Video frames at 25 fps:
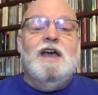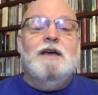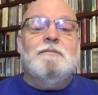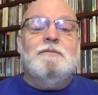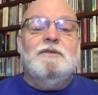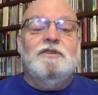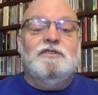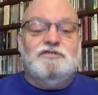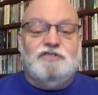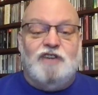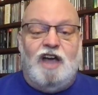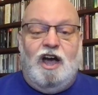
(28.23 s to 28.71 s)

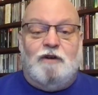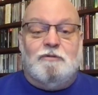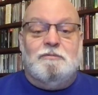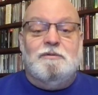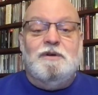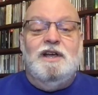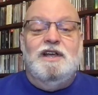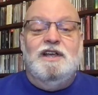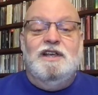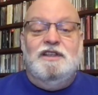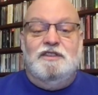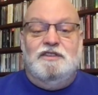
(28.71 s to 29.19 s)
So,
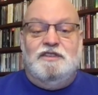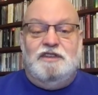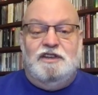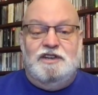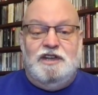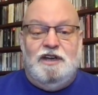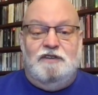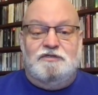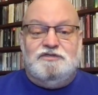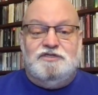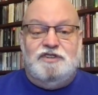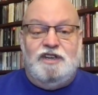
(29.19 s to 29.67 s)

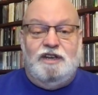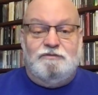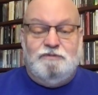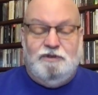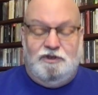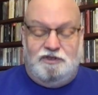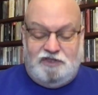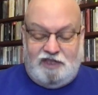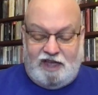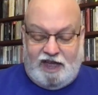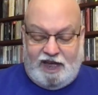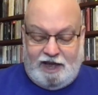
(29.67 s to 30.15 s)
enough said
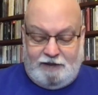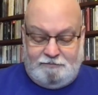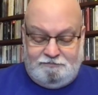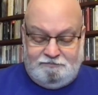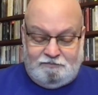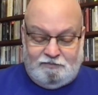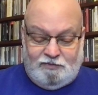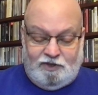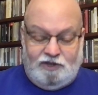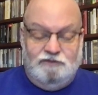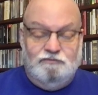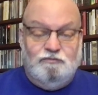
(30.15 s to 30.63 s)
with that.
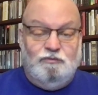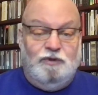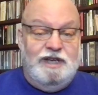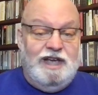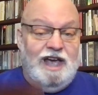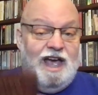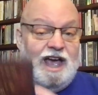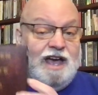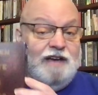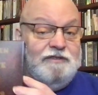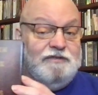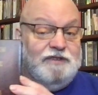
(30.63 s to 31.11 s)
We
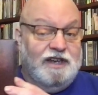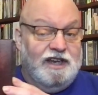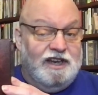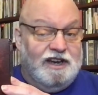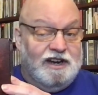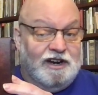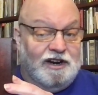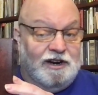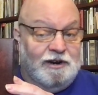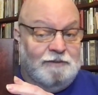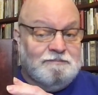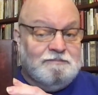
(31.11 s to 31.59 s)
have
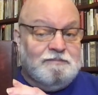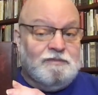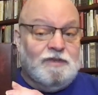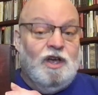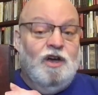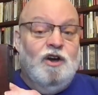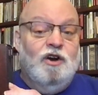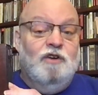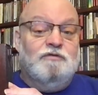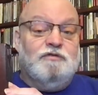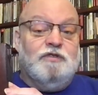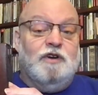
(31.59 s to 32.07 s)
here
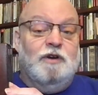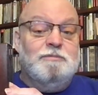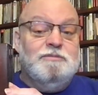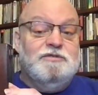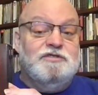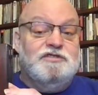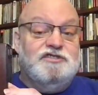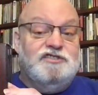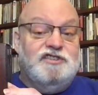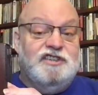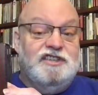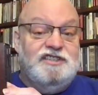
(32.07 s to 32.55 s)
from
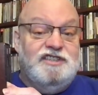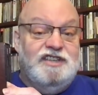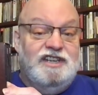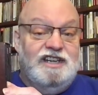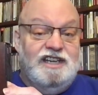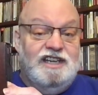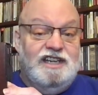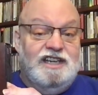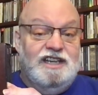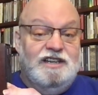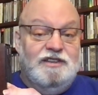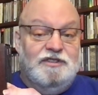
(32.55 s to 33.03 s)

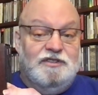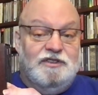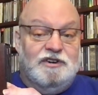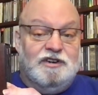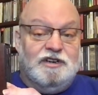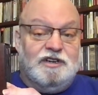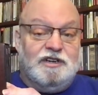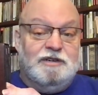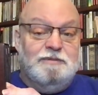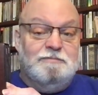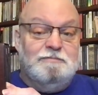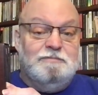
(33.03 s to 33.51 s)
Cedille their
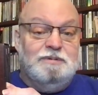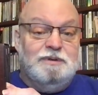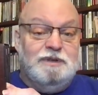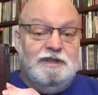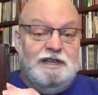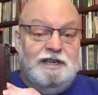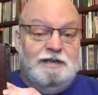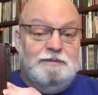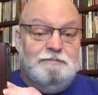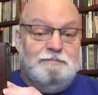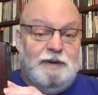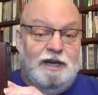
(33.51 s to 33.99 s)

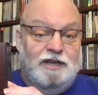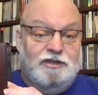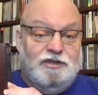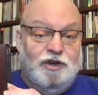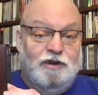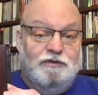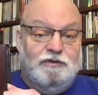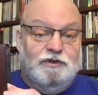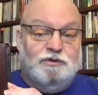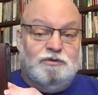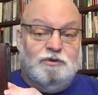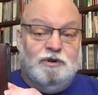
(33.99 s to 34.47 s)
complete
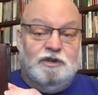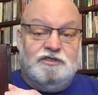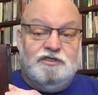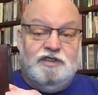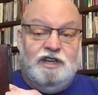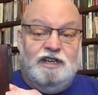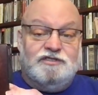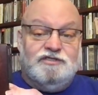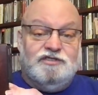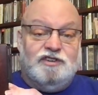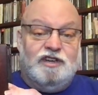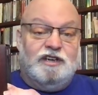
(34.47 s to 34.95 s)
Beethoven
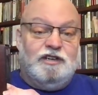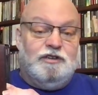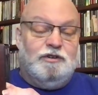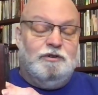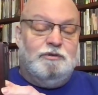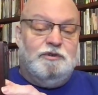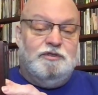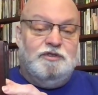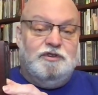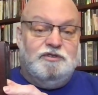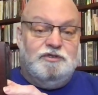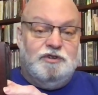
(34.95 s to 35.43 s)
quartet cycle
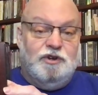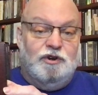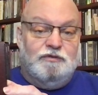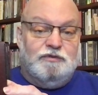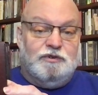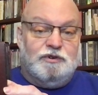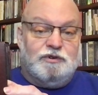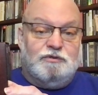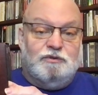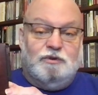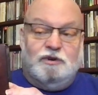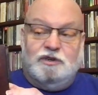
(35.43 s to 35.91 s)
with the
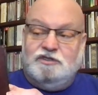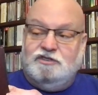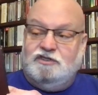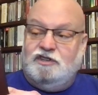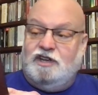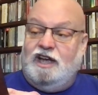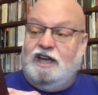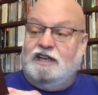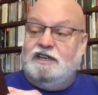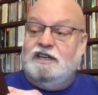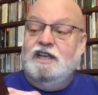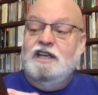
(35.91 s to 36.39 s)
Dover
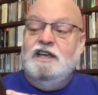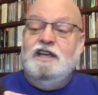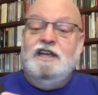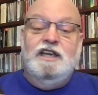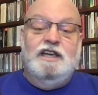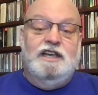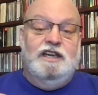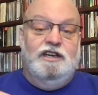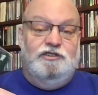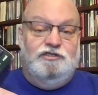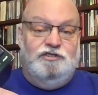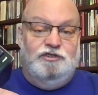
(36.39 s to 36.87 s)
Quartet,
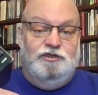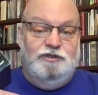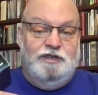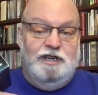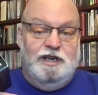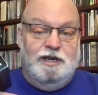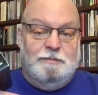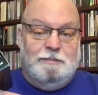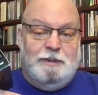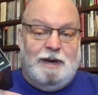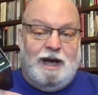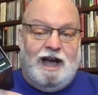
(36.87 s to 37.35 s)
issued
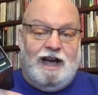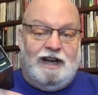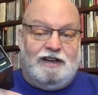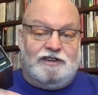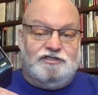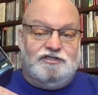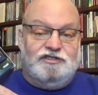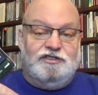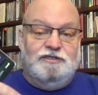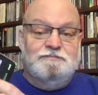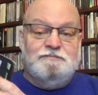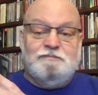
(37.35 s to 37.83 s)
in a
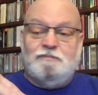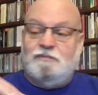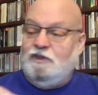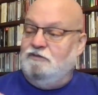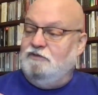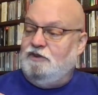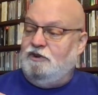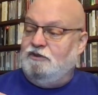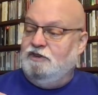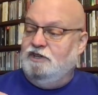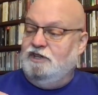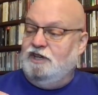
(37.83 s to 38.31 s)
box.
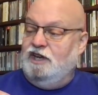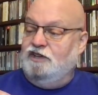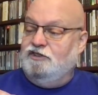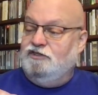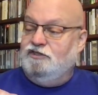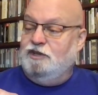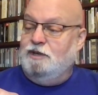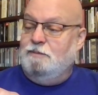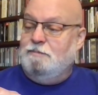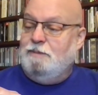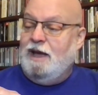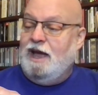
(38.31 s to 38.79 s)
Very
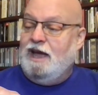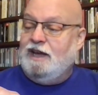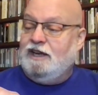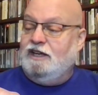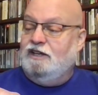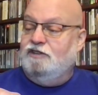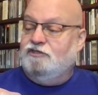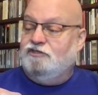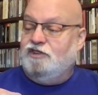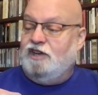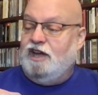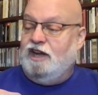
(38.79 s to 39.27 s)
nicely
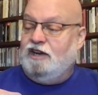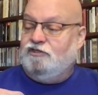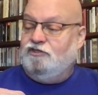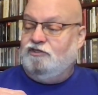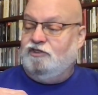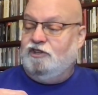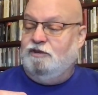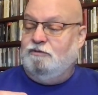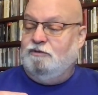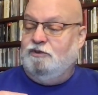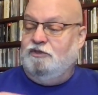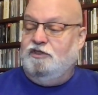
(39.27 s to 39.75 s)
packaged,
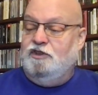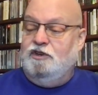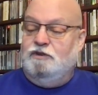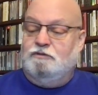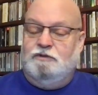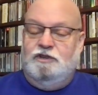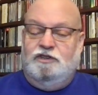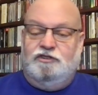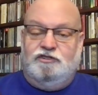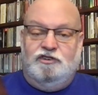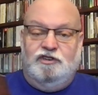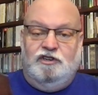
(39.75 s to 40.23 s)
actually, with the
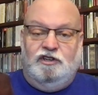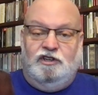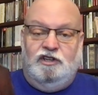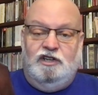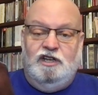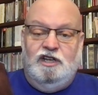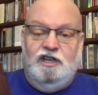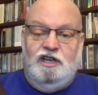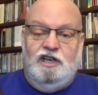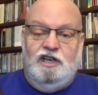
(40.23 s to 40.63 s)
original,